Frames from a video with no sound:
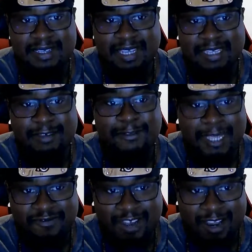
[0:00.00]
I think
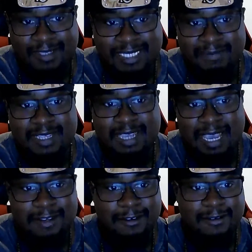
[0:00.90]
Usopp fired something
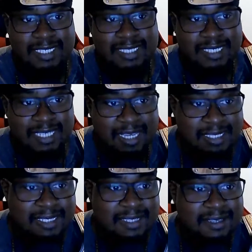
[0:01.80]
at Ulti's
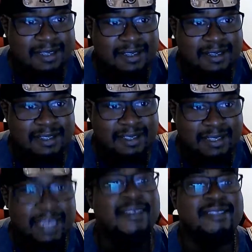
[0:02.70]
chest.
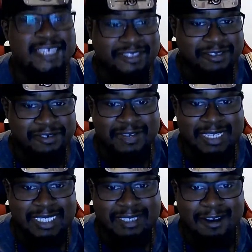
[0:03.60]
Yeah, lethal
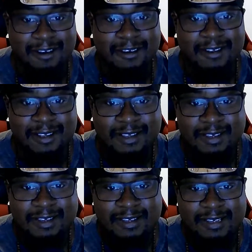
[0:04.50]
green star.
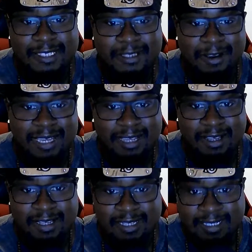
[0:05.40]
Sar
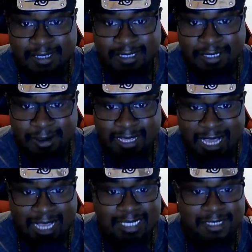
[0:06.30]
uh,
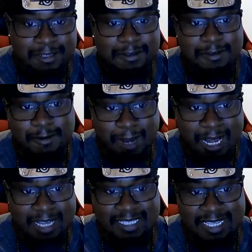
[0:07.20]
Sargasso.
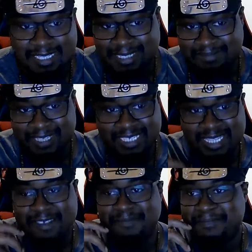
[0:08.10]
Wow, and like a bunch of
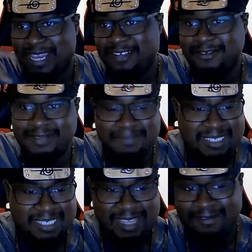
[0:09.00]
like petal,
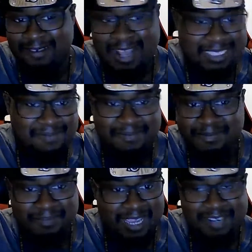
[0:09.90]
bunch of like grass
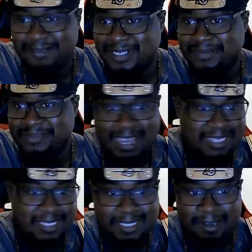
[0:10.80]
and petals and
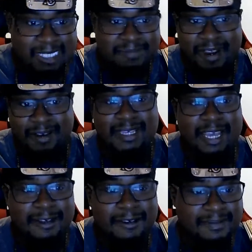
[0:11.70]
branches start sprouting
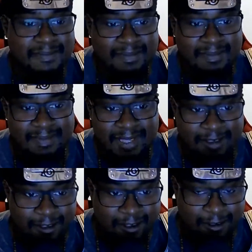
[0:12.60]
out.
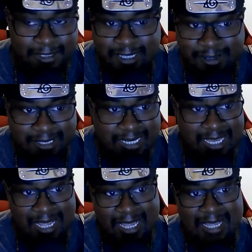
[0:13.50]
Ochi goes,
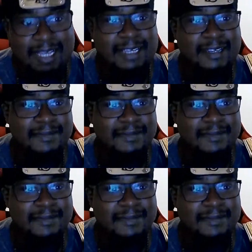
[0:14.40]
yeah.